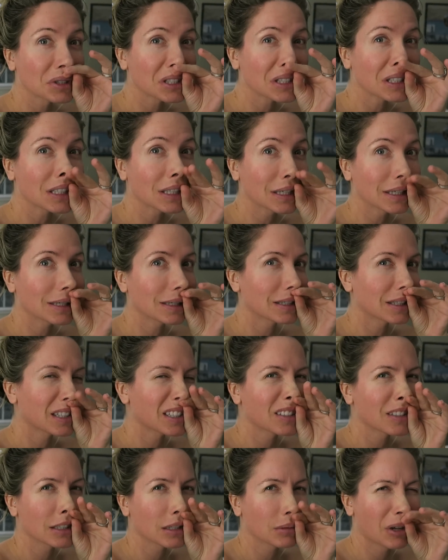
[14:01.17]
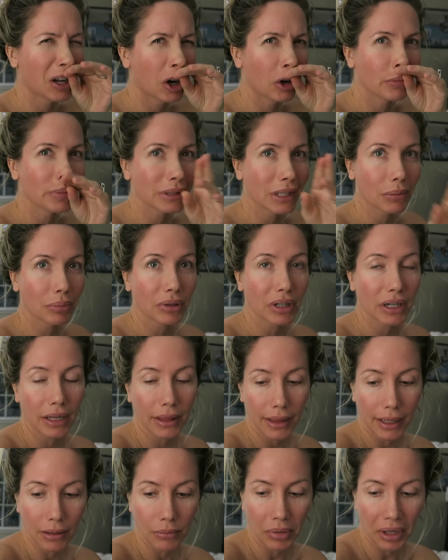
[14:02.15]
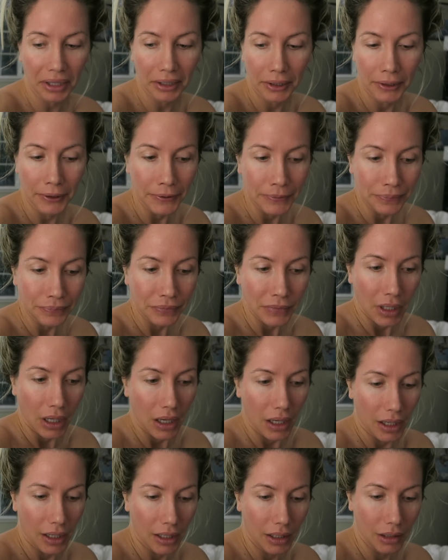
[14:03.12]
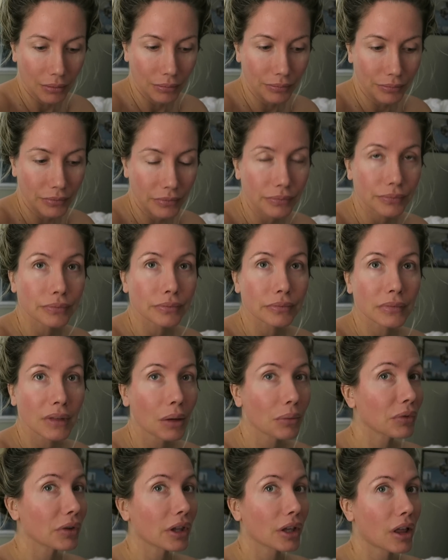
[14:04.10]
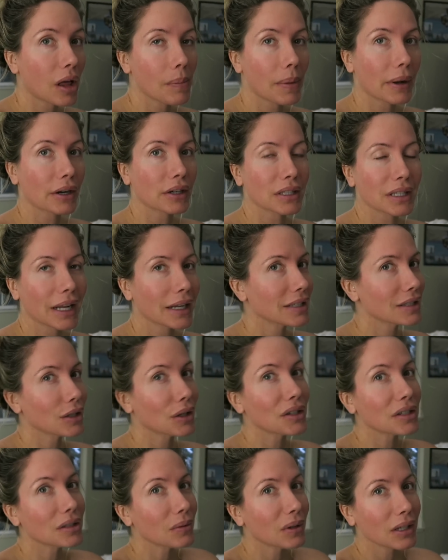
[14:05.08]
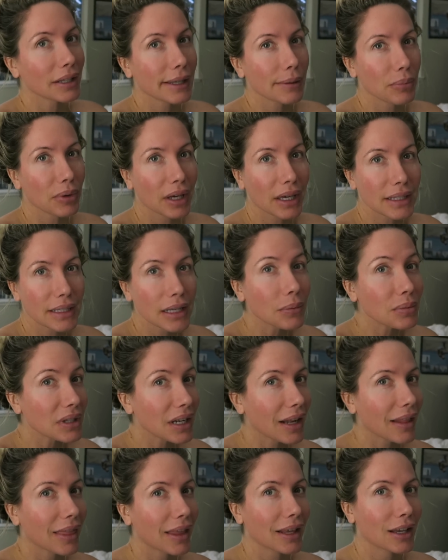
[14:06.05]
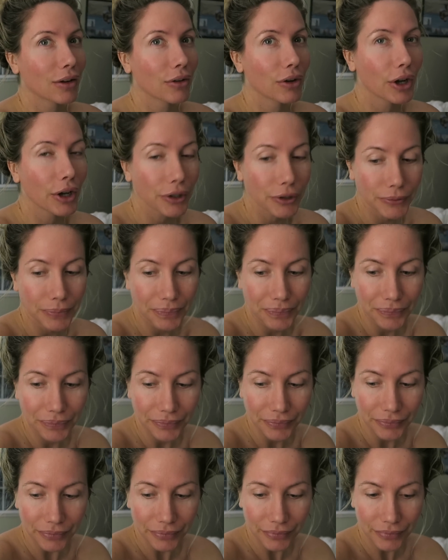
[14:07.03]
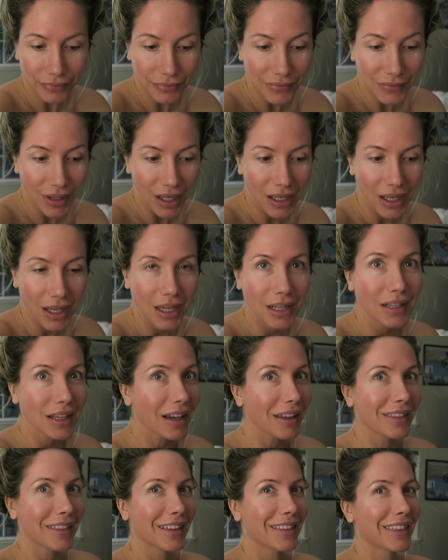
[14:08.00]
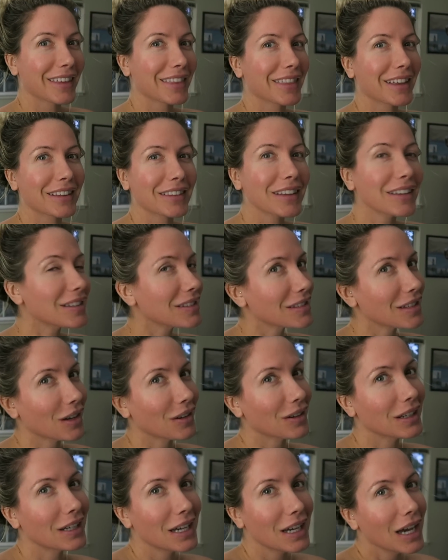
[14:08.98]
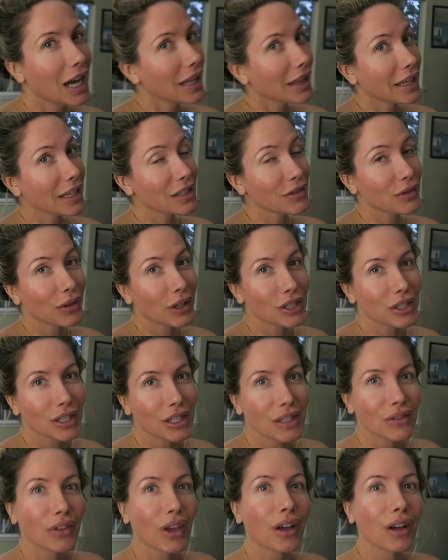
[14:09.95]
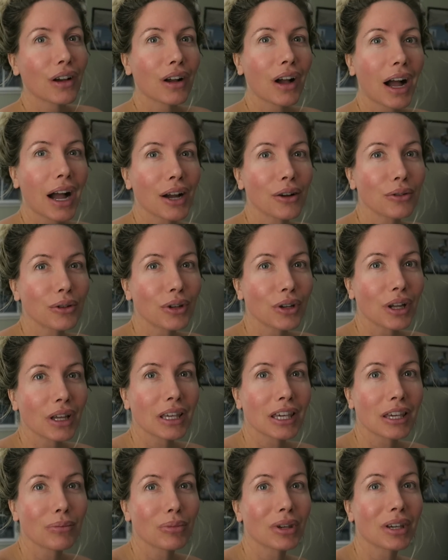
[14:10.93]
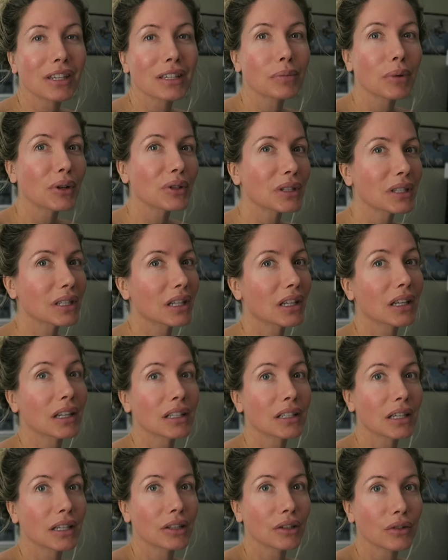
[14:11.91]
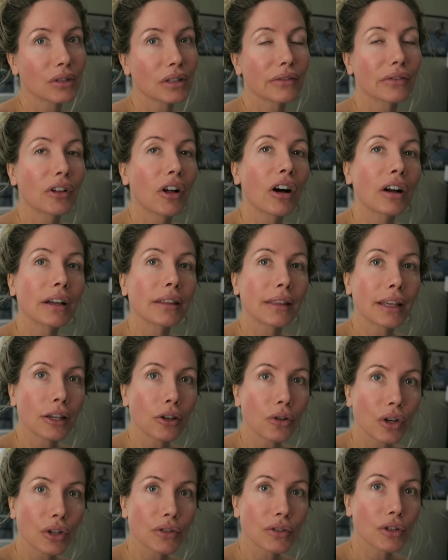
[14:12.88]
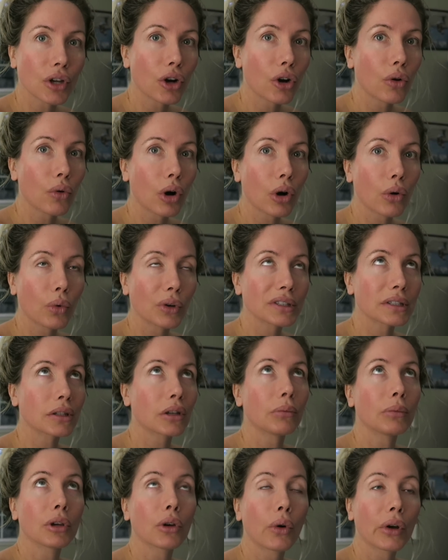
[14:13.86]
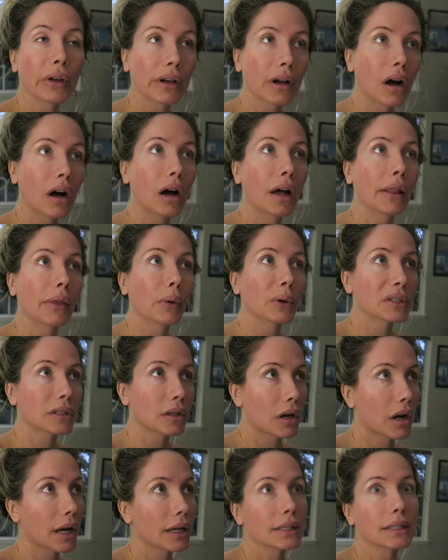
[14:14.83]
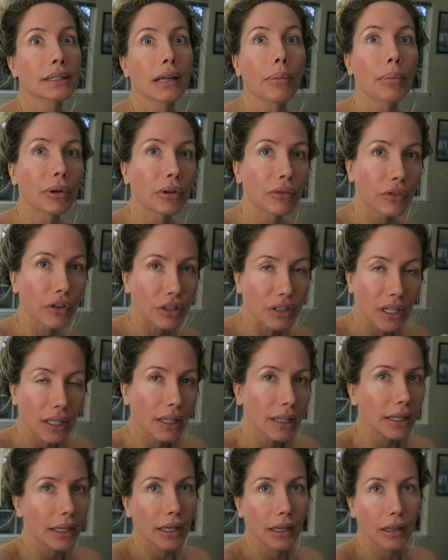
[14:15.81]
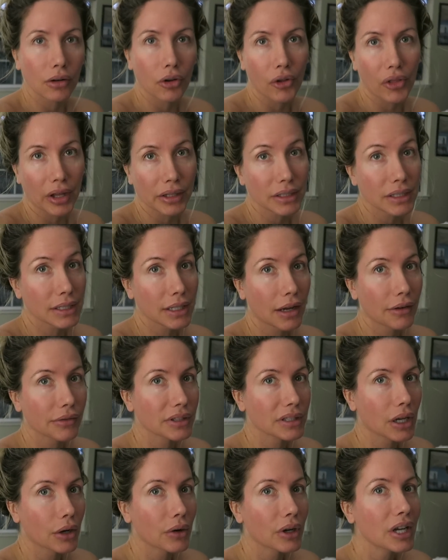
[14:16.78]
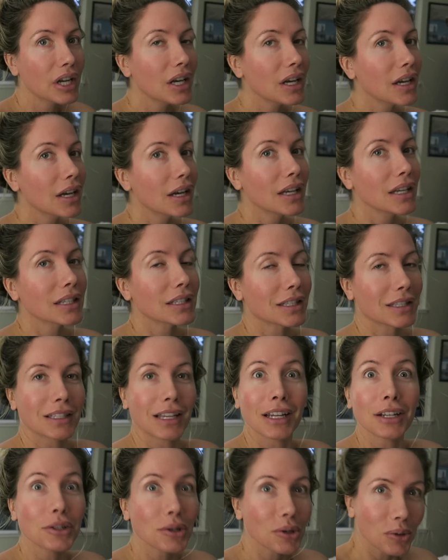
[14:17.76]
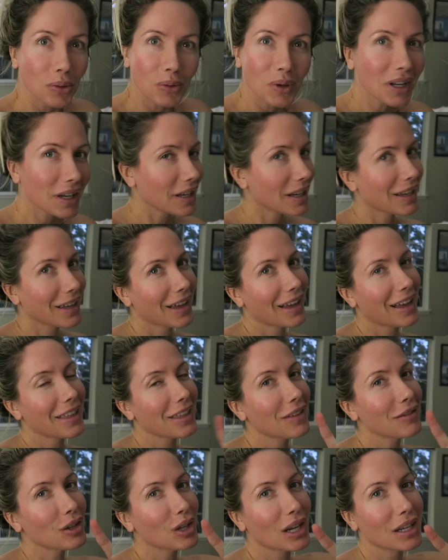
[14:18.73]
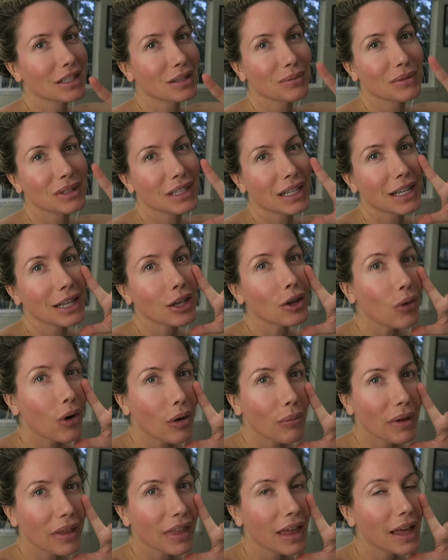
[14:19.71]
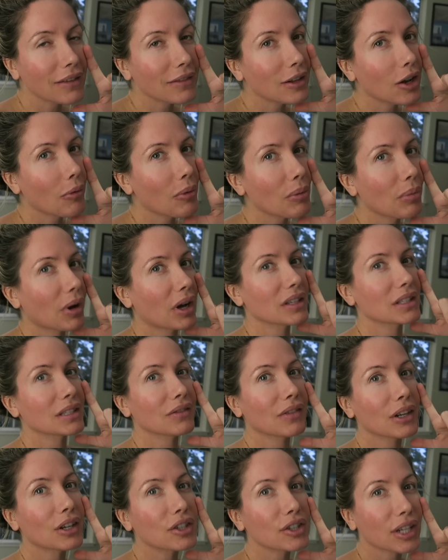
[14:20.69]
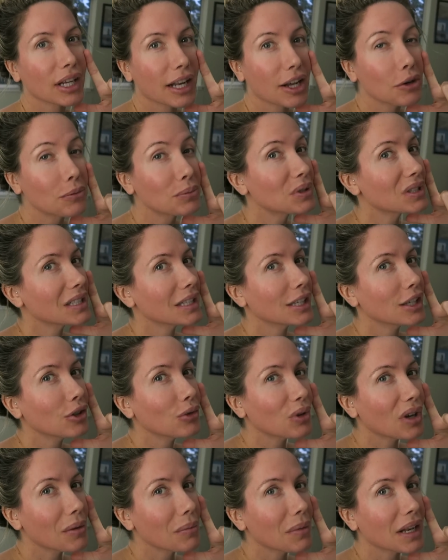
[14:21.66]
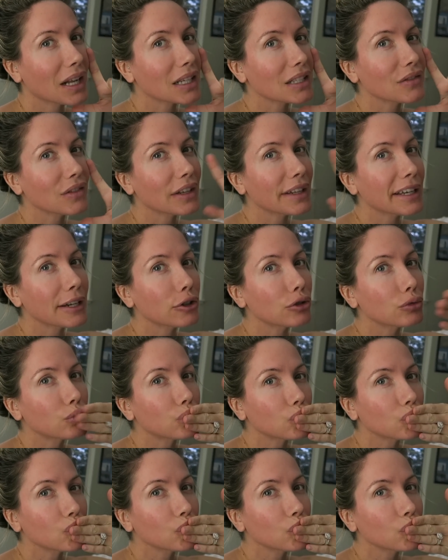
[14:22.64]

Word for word: We'll see. I don't want to get my hopes up or anything, but um, I'm feeling a lot better today. So I just want to keep you guys updated, let you know. And yeah, I think that's it. So thanks for watching this vlog. I will keep you guys posted and continue to vlog and let you guys know what, what's going to be going on, what's our next step in fertility and all that stuff. So stay tuned. I love you guys. I'm sending you all my love and all my positive energy, and I hope to see you in my next video.